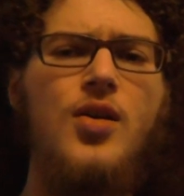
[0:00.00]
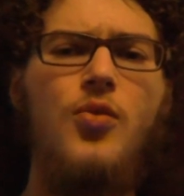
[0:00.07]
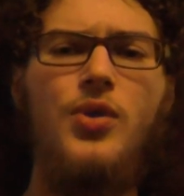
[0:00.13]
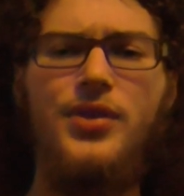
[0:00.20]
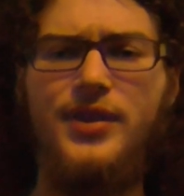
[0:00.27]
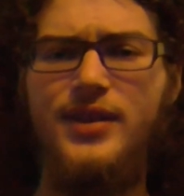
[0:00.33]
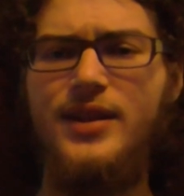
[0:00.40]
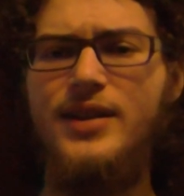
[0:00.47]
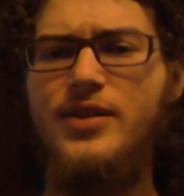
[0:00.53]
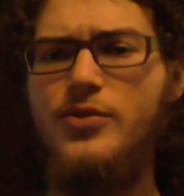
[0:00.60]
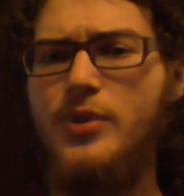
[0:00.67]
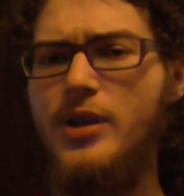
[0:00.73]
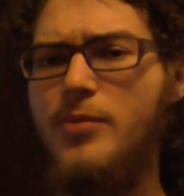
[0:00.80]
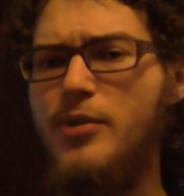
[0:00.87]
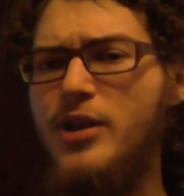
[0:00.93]
One thing that I
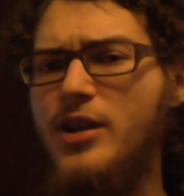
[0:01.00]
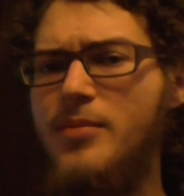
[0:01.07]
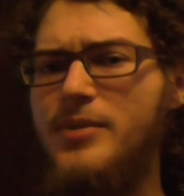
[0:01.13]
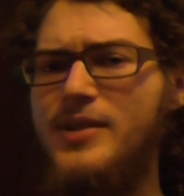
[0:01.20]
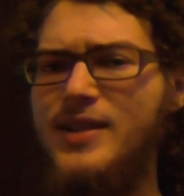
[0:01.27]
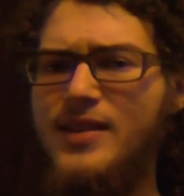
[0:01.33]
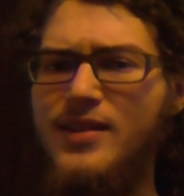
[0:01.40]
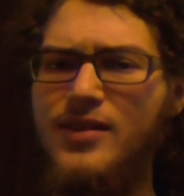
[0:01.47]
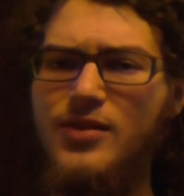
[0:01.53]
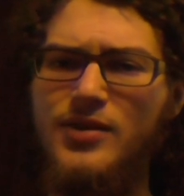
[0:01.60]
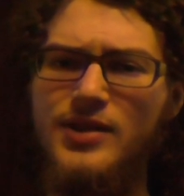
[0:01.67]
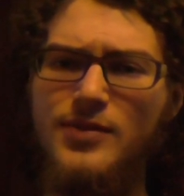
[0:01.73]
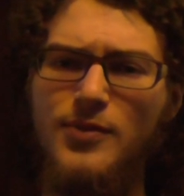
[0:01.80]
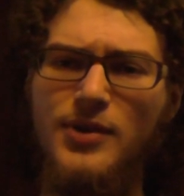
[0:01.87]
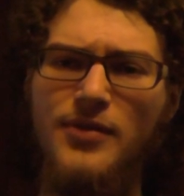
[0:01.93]
do want to bring up is I think there
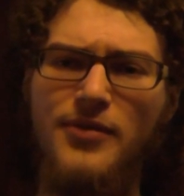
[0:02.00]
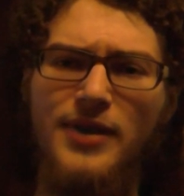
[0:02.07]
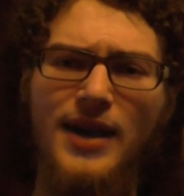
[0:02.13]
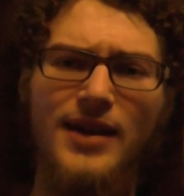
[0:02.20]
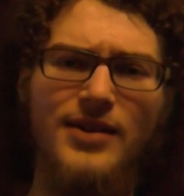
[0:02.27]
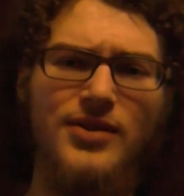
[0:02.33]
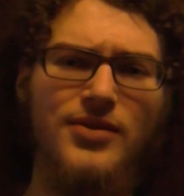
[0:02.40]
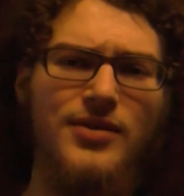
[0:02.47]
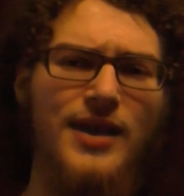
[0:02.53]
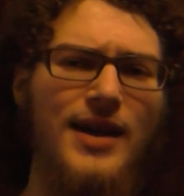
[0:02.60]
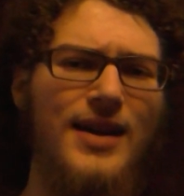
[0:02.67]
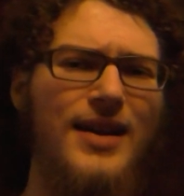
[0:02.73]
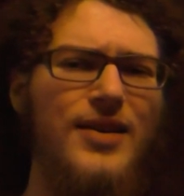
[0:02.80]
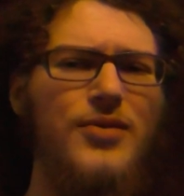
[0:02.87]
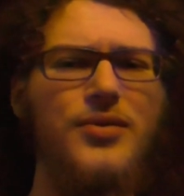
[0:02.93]
is one factor
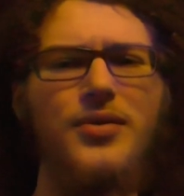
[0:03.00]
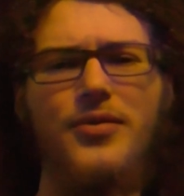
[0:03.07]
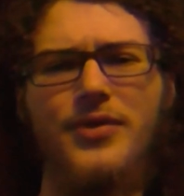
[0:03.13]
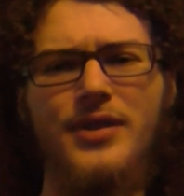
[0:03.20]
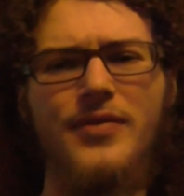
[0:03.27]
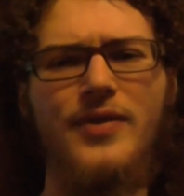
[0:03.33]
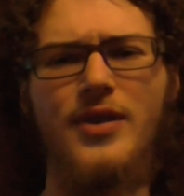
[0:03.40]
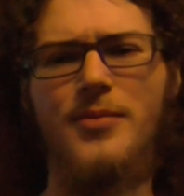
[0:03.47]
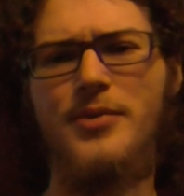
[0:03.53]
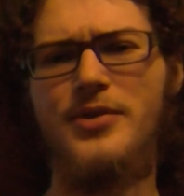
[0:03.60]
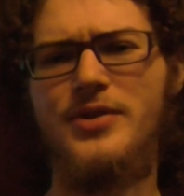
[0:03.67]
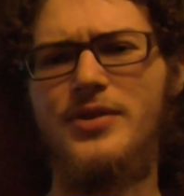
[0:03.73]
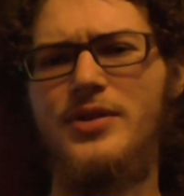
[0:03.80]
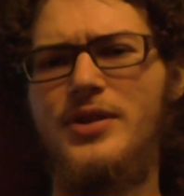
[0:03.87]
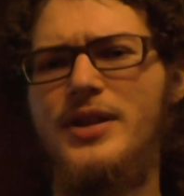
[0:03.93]
that I don't know if the
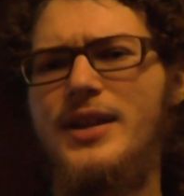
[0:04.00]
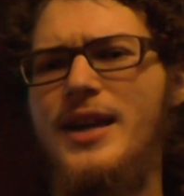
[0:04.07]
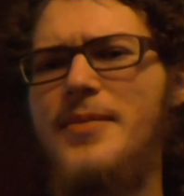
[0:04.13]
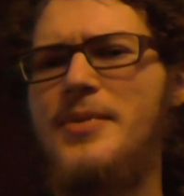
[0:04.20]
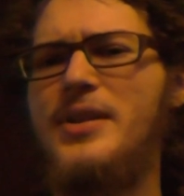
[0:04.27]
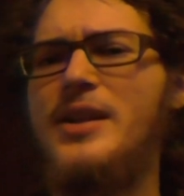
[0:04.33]
developers are looking at,